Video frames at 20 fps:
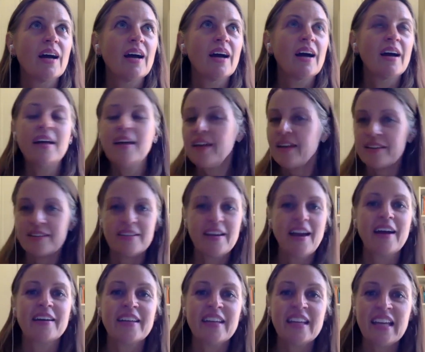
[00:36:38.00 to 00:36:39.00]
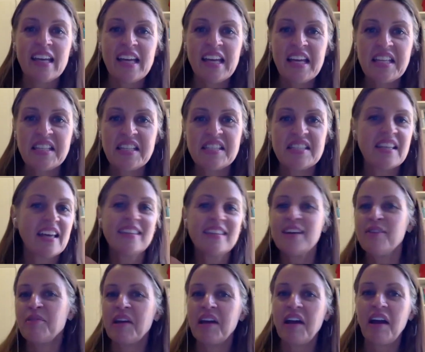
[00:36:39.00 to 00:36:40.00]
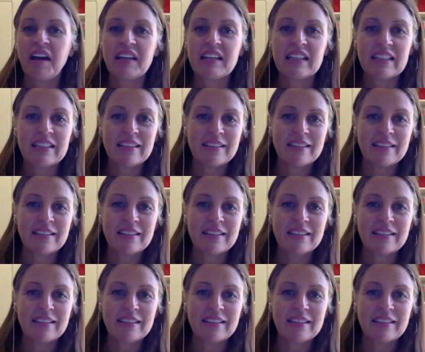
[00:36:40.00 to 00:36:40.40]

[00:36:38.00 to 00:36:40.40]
Yeah, kids. I think we got it.